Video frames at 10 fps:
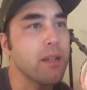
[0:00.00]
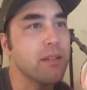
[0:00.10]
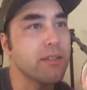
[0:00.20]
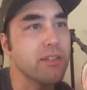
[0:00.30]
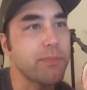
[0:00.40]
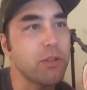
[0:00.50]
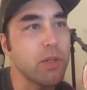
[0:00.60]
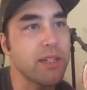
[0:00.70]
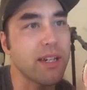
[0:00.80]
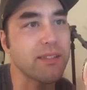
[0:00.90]
So it's
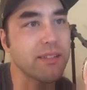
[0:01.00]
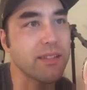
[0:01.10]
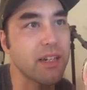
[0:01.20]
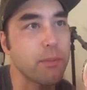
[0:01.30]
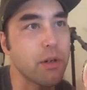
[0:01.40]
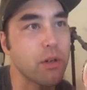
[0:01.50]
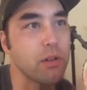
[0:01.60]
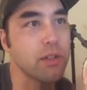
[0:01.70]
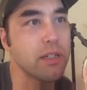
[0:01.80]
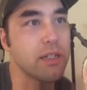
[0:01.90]
between Kazakhstan and
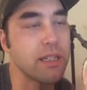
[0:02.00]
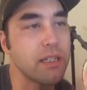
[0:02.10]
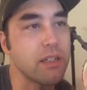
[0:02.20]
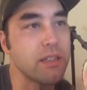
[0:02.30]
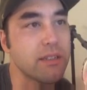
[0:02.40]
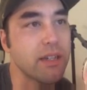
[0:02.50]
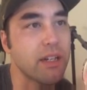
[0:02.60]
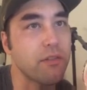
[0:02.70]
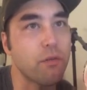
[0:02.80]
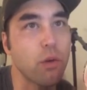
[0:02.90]
Mongolia
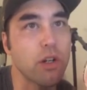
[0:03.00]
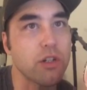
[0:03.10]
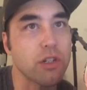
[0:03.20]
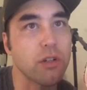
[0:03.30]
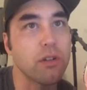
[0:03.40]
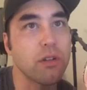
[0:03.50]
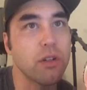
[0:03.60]
inside of Russia.